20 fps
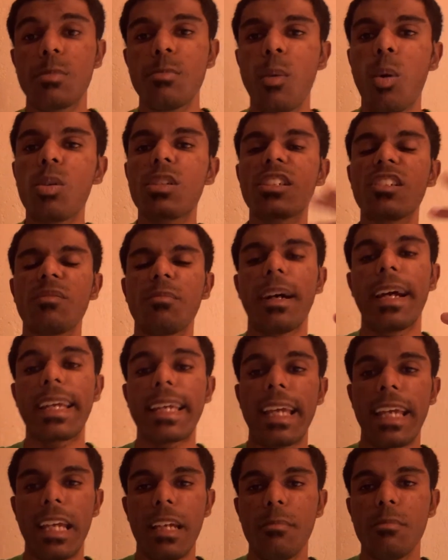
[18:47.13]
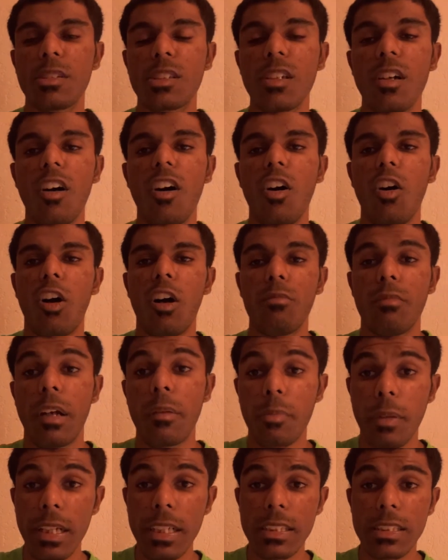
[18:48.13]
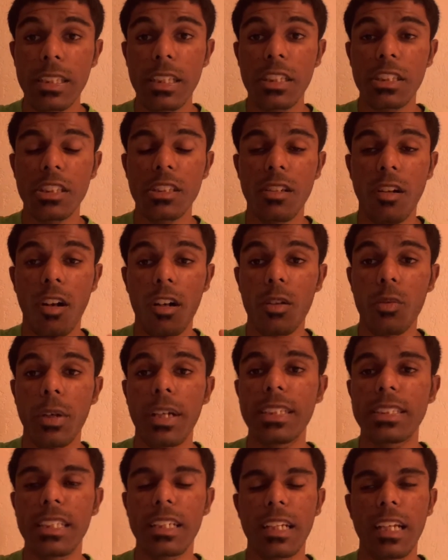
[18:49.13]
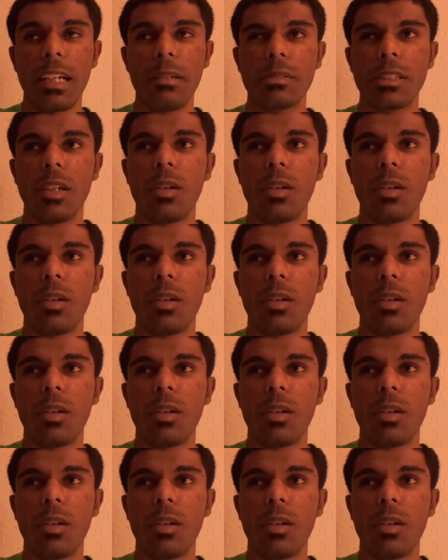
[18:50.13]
Most of my games on my PlayStation are racing games.